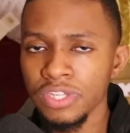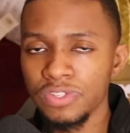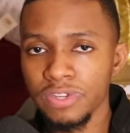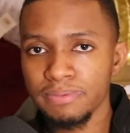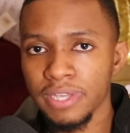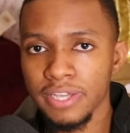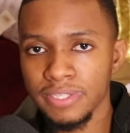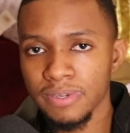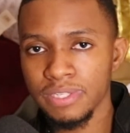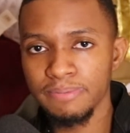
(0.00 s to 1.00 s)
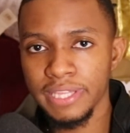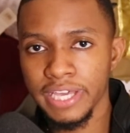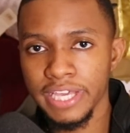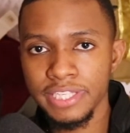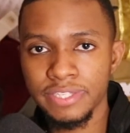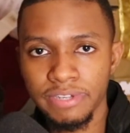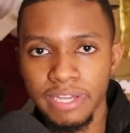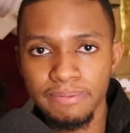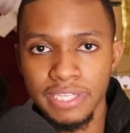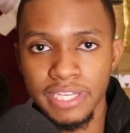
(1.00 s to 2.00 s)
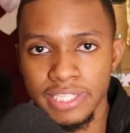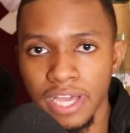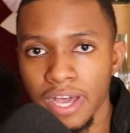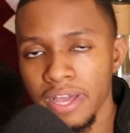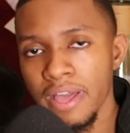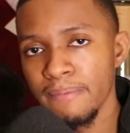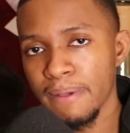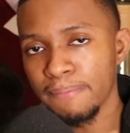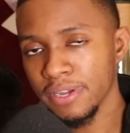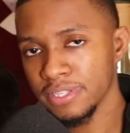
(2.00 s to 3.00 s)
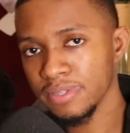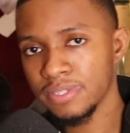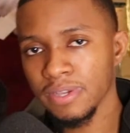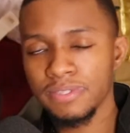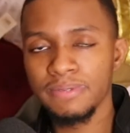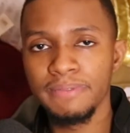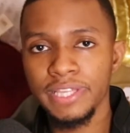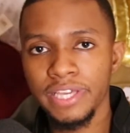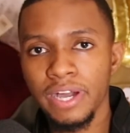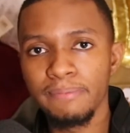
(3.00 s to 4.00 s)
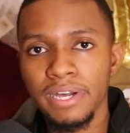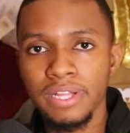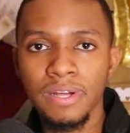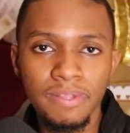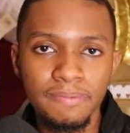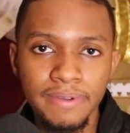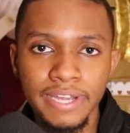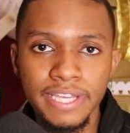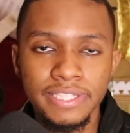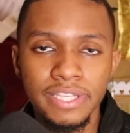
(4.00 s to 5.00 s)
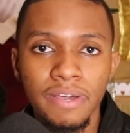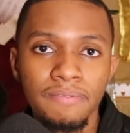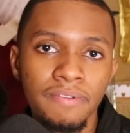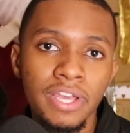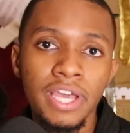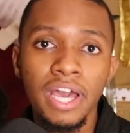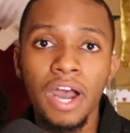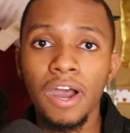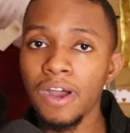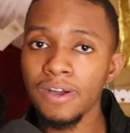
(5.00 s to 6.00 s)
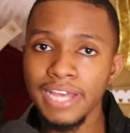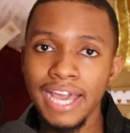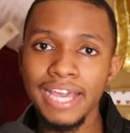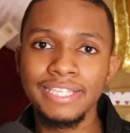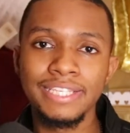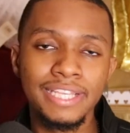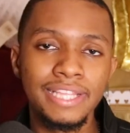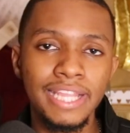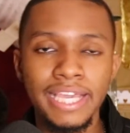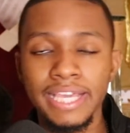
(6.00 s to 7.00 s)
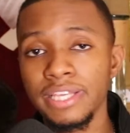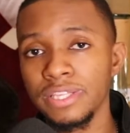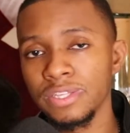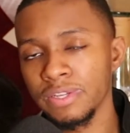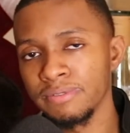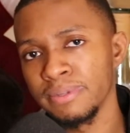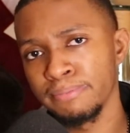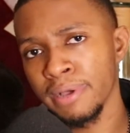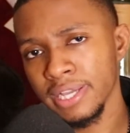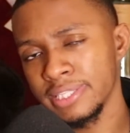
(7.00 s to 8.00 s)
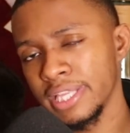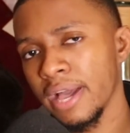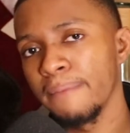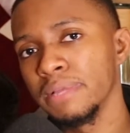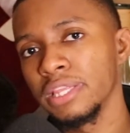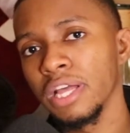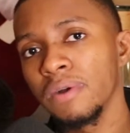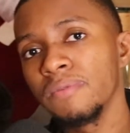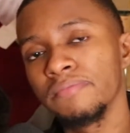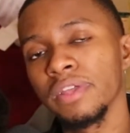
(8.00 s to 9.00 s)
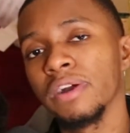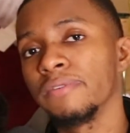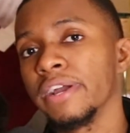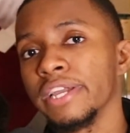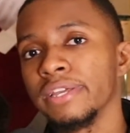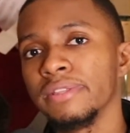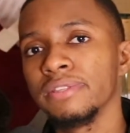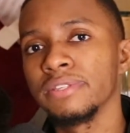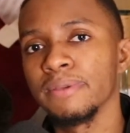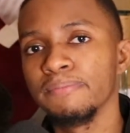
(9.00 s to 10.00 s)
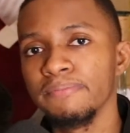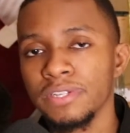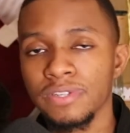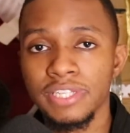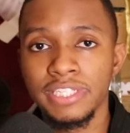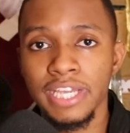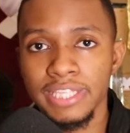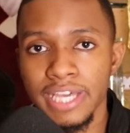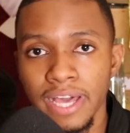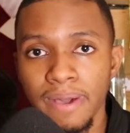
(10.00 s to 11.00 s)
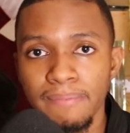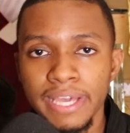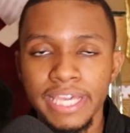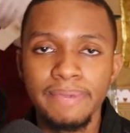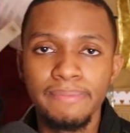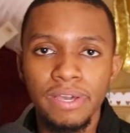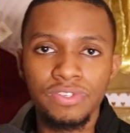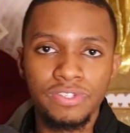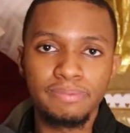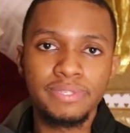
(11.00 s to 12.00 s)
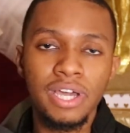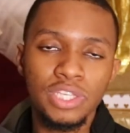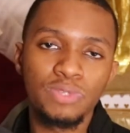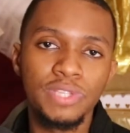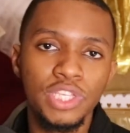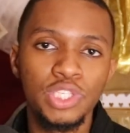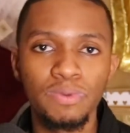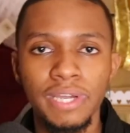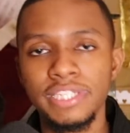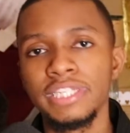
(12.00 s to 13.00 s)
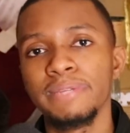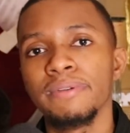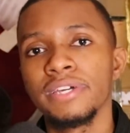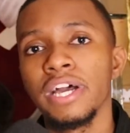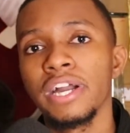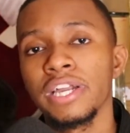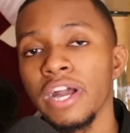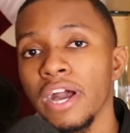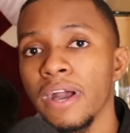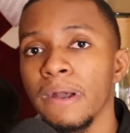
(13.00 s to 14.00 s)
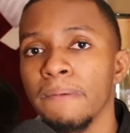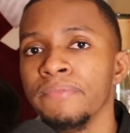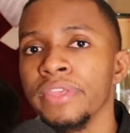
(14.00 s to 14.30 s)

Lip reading: DripTalk social media, Instagram, TikTok, my personal social media, all my clothing brand stuff. All that is in the link in the description box down below, all right? So be sure to check that out. My email, driptalk22@gmail.com.